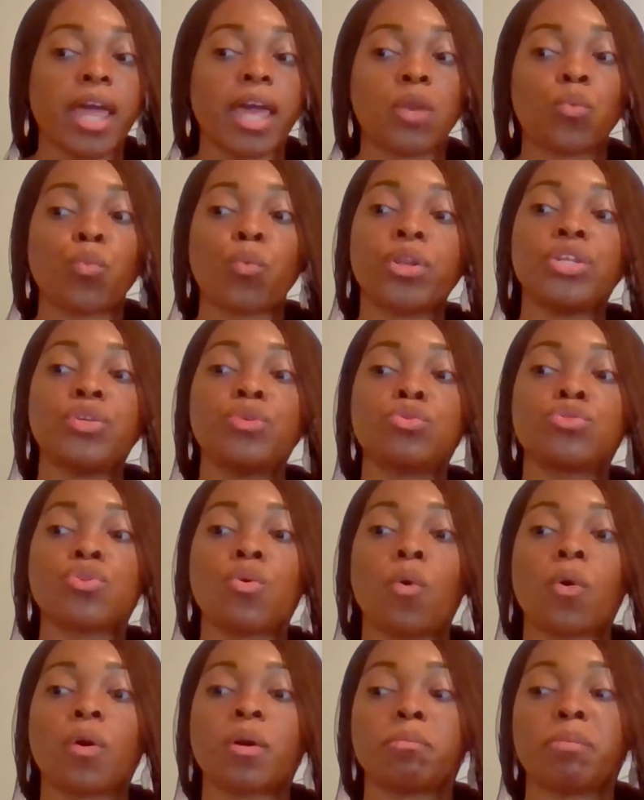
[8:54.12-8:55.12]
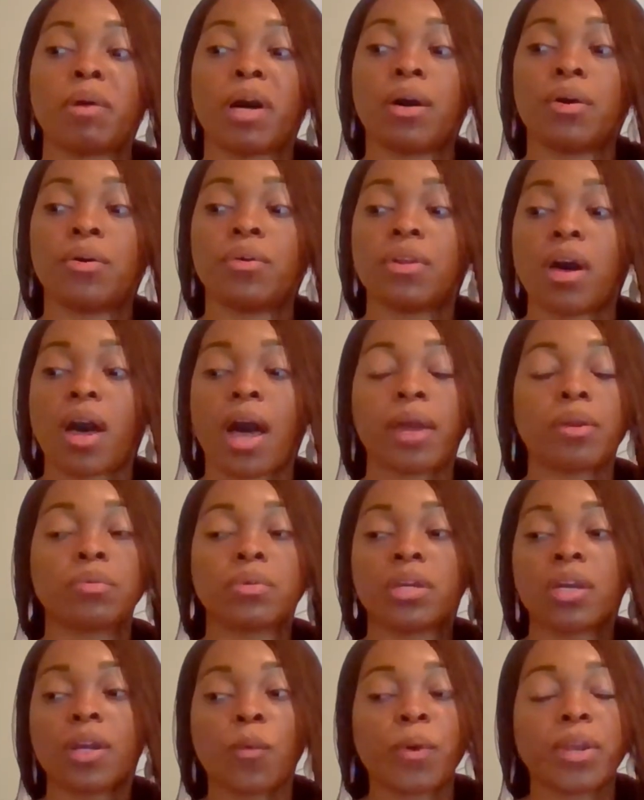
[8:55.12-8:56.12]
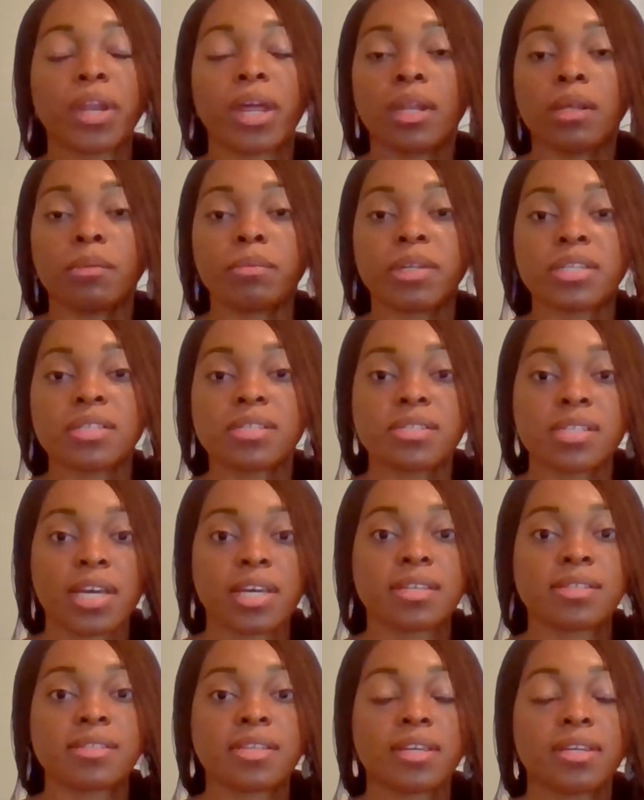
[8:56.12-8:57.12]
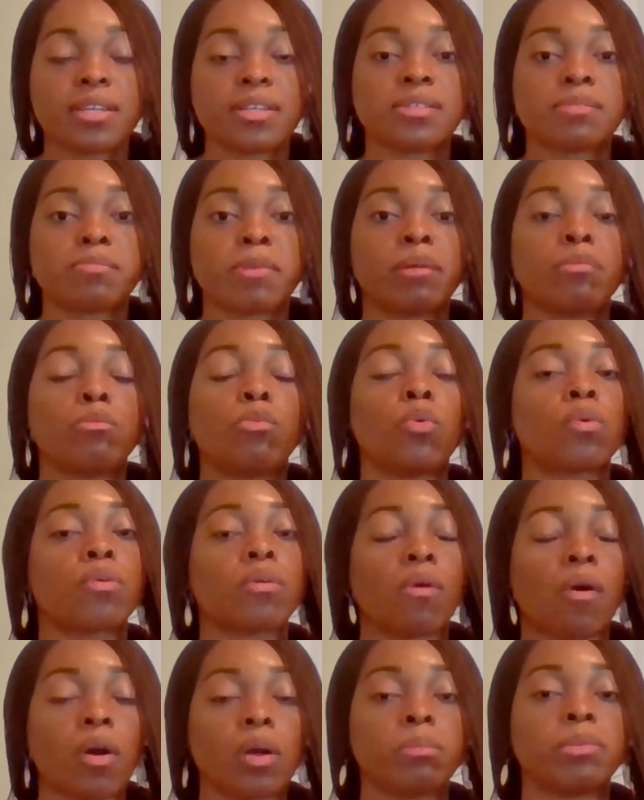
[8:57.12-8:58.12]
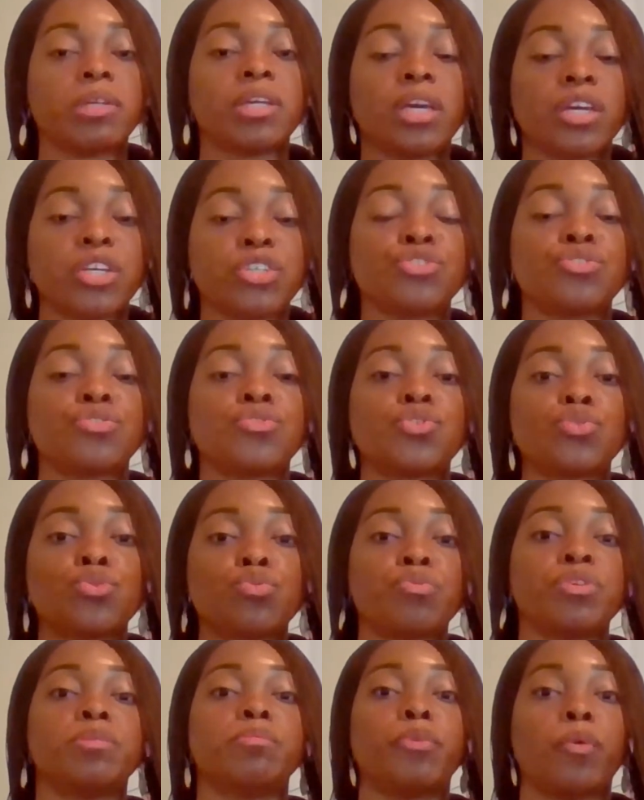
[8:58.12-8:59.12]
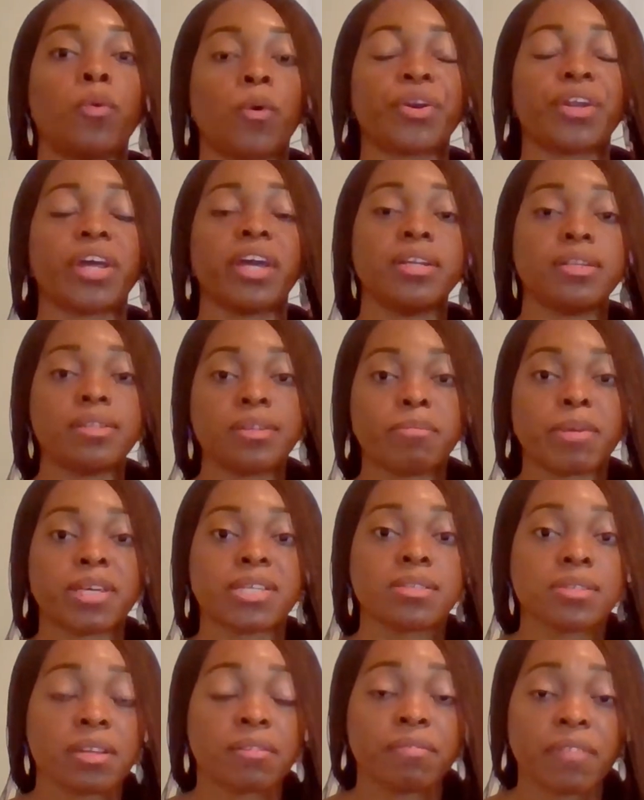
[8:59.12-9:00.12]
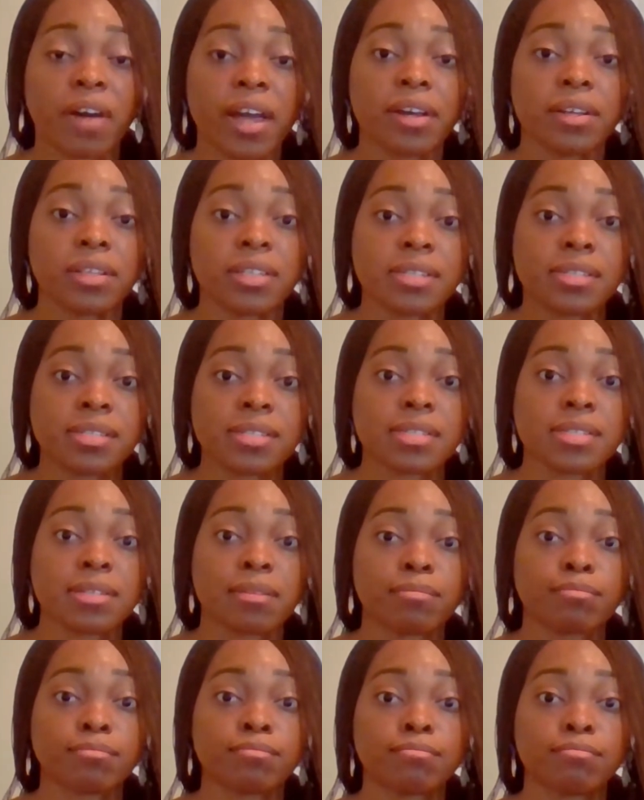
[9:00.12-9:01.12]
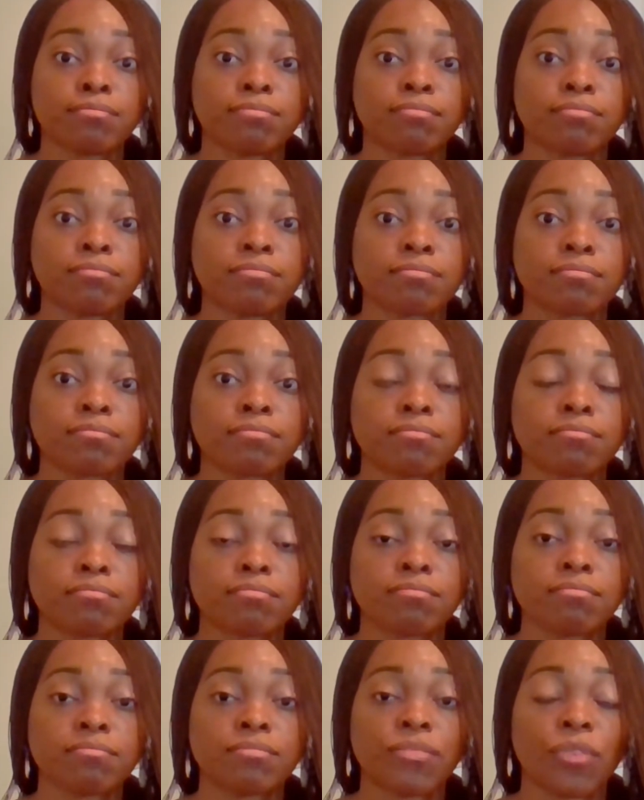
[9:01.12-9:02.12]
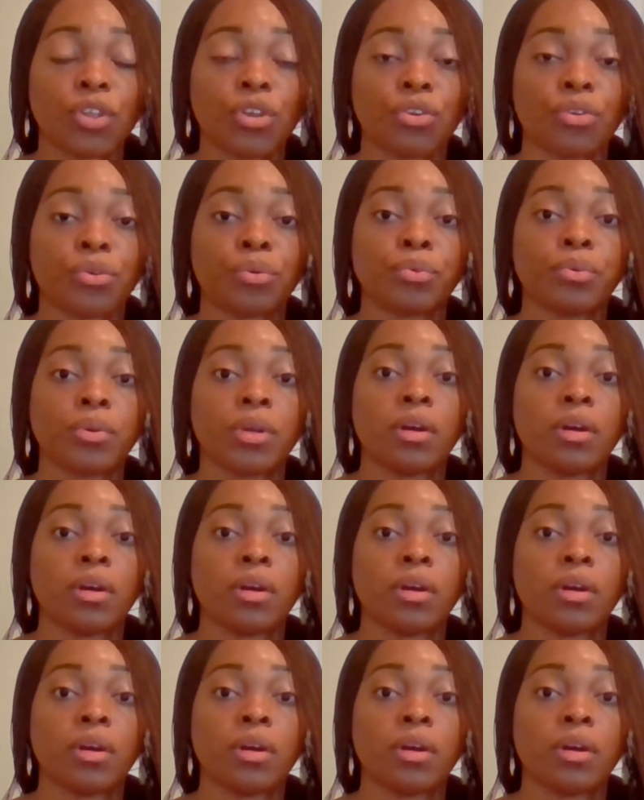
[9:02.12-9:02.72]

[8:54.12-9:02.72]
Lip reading: And when you talk about, I don't care what anybody says, it is my moral obligation to report a domestic violence. You know,